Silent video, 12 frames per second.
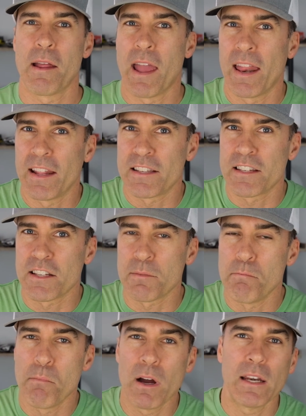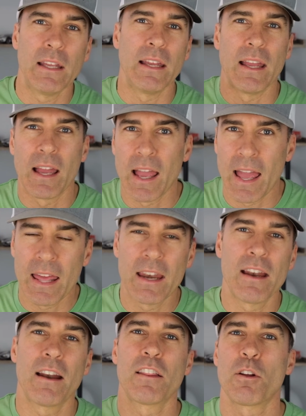And it's just money
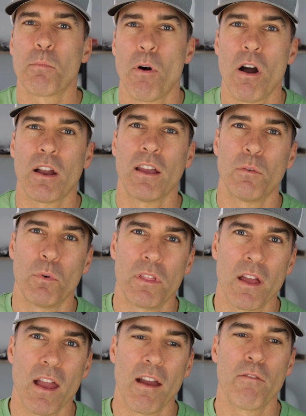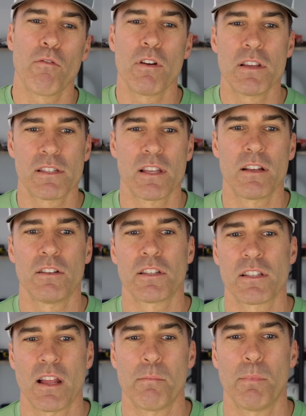headed out of their pocket with every single
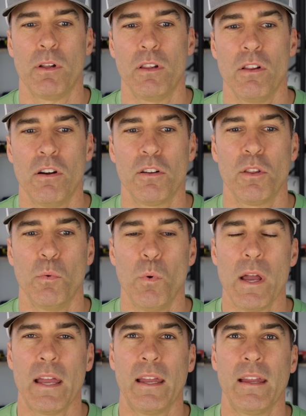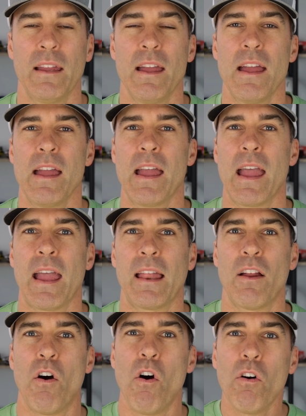step along the way.
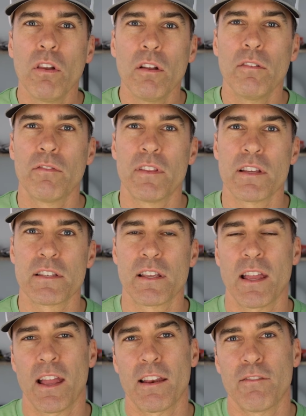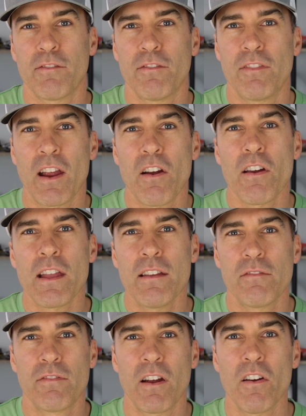And all of this can
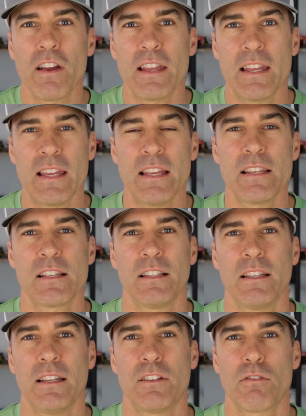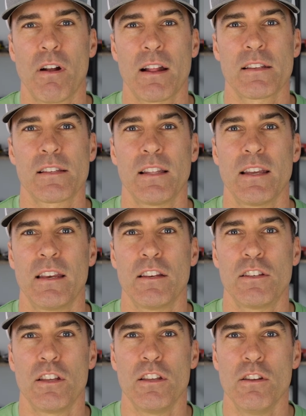very, very easily translate
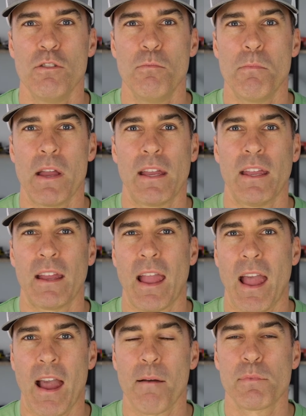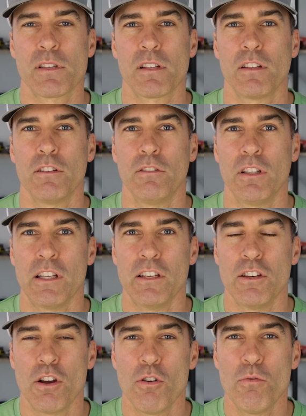into you making absolutely
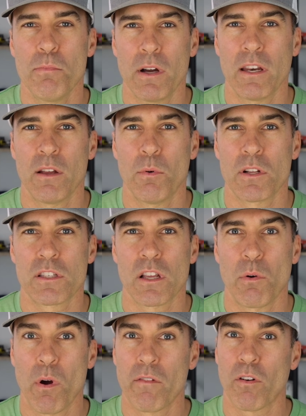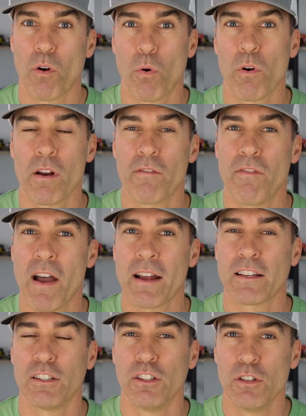no money whatsoever, or in
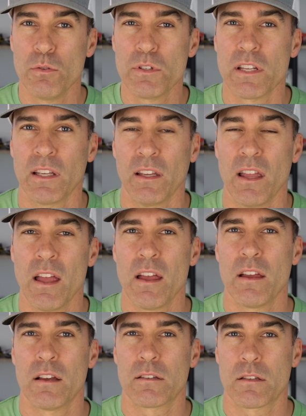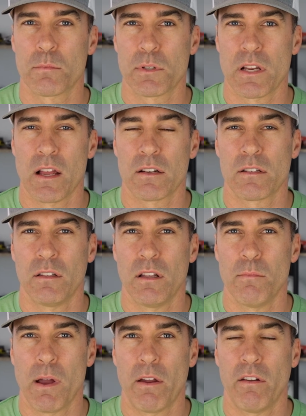fact losing a substantial
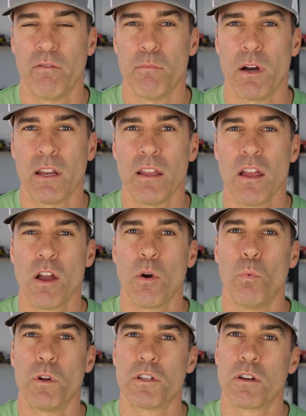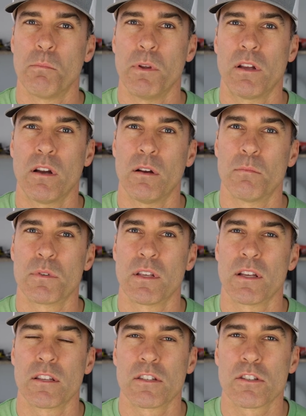amount of money, which becomes
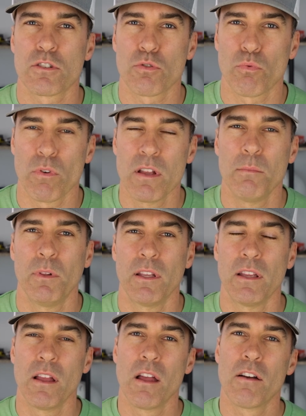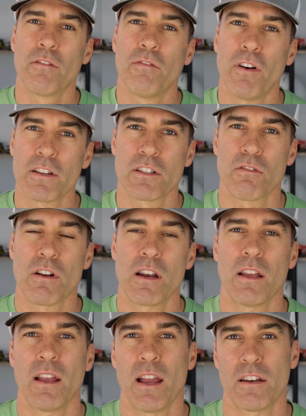extremely
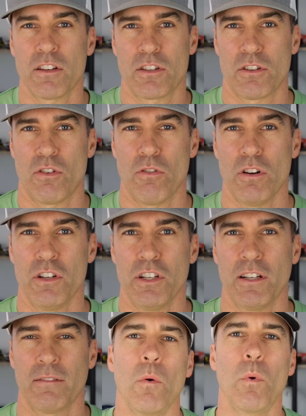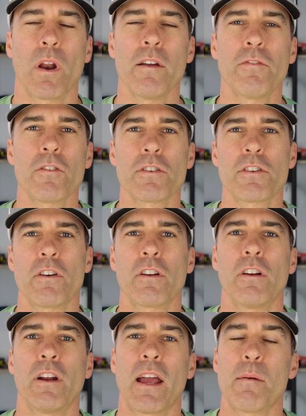frustrating and discouraging. When I first
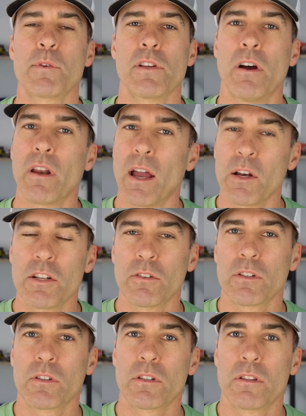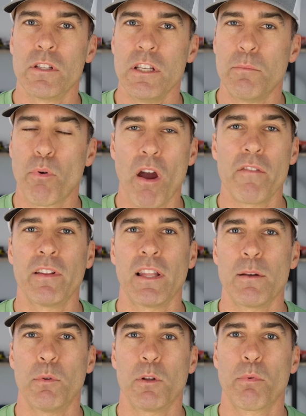started on Amazon, I took the private
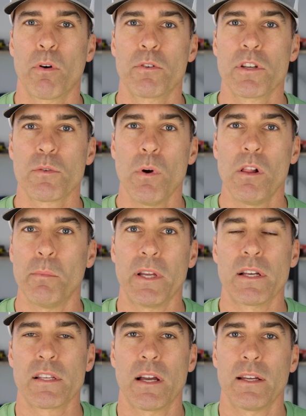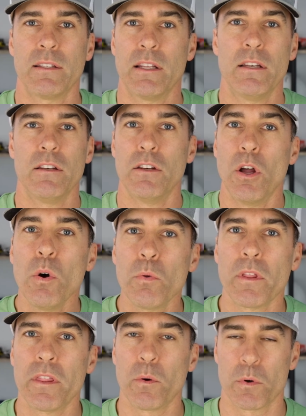label approach as well because I didn't know
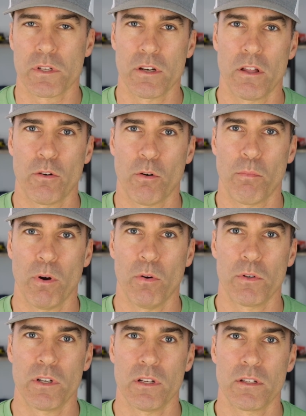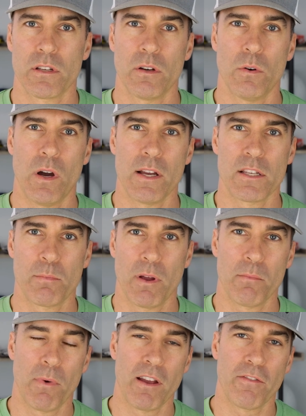that there was another approach. And so I
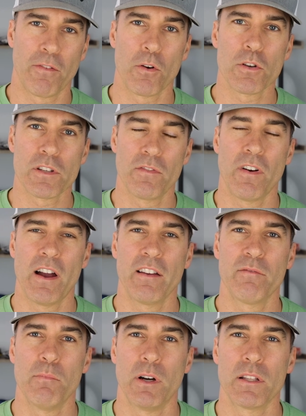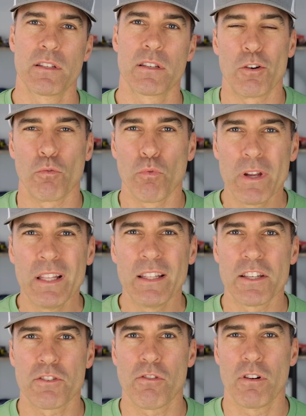spent my first 5 months
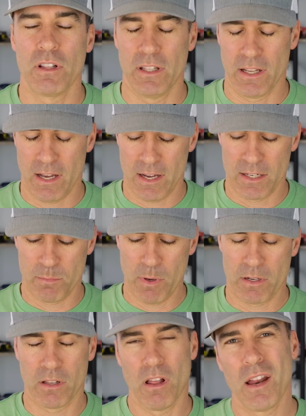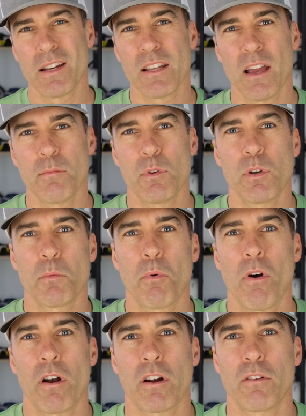really struggling. I spent a lot of time doing
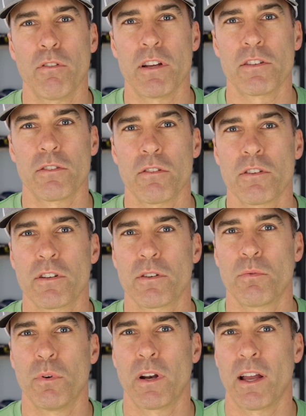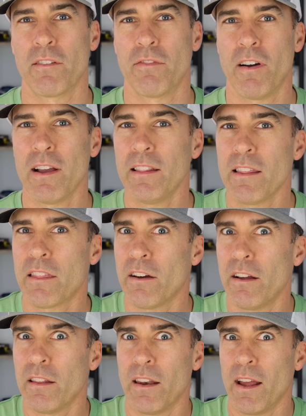product research. When I finally
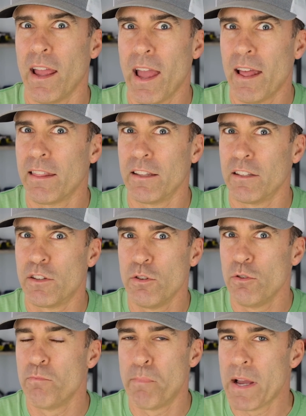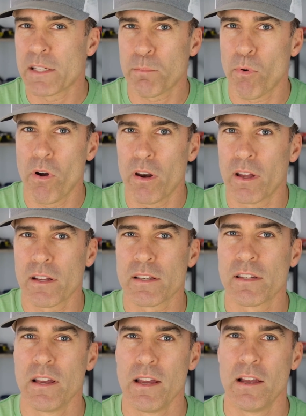thought that I had the 2 best
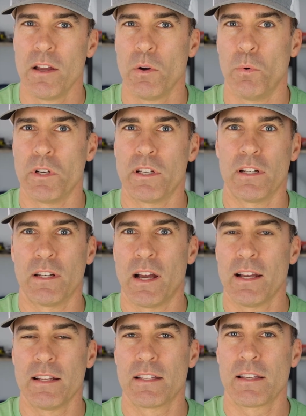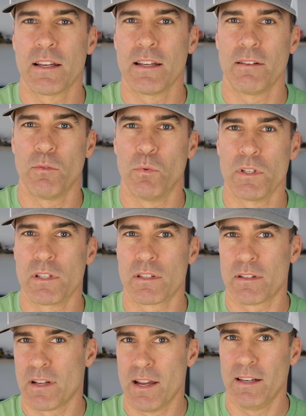products, which in hindsight
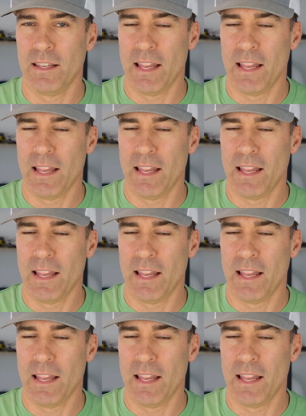was kind of